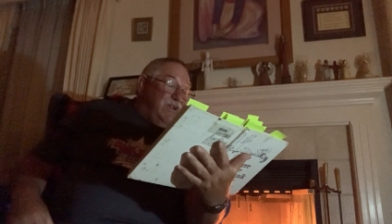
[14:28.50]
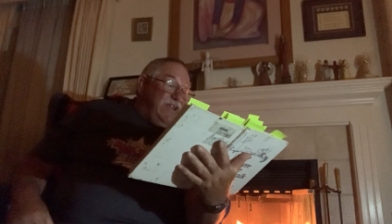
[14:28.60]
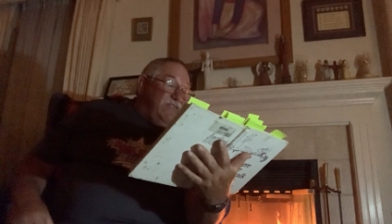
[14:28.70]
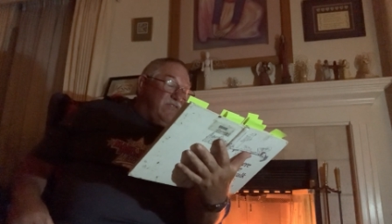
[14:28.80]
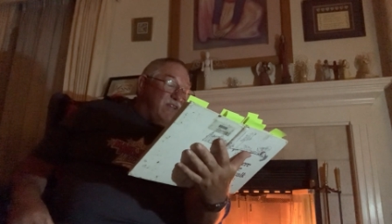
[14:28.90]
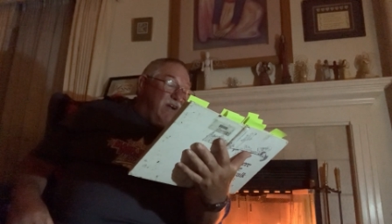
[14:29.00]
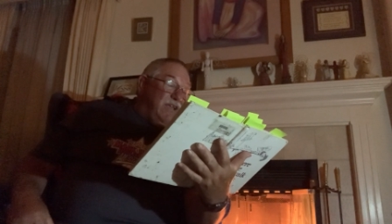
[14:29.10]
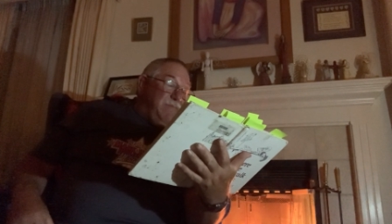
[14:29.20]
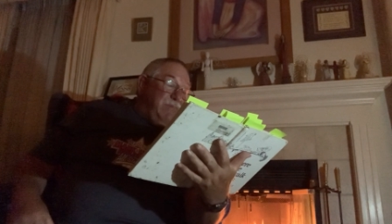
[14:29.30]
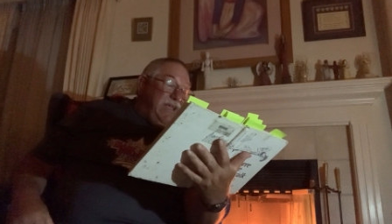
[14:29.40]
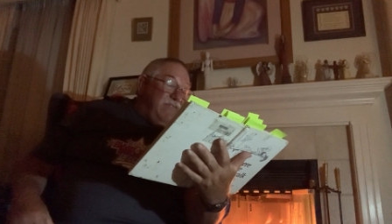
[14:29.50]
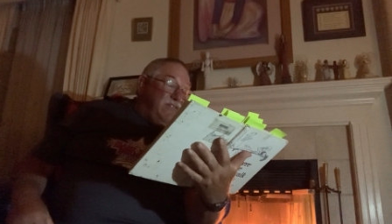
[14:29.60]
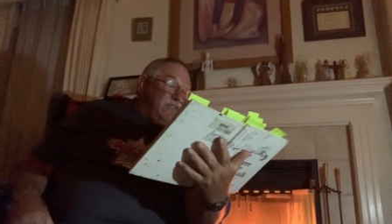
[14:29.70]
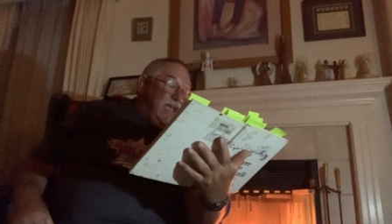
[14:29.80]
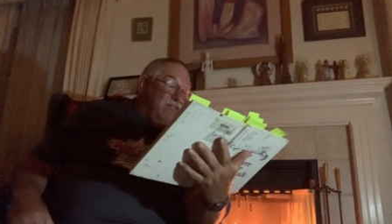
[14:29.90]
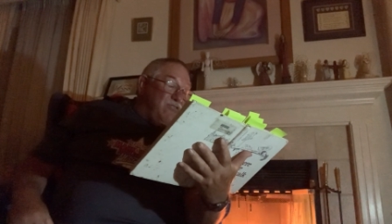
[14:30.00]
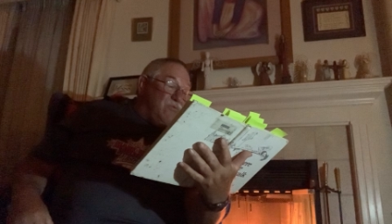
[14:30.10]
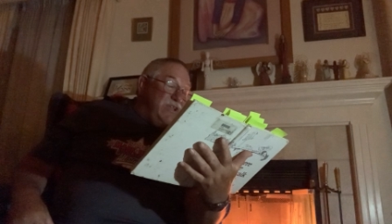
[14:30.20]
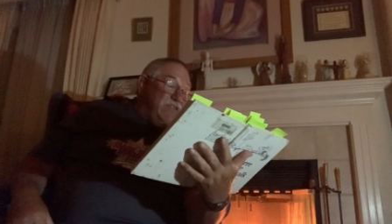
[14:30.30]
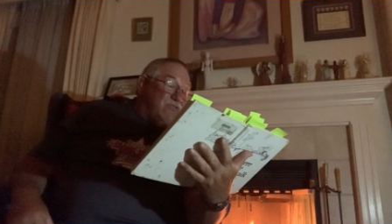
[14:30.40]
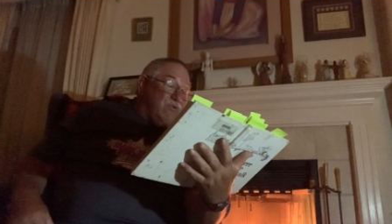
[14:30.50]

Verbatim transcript: green, soggy beans and tangerines,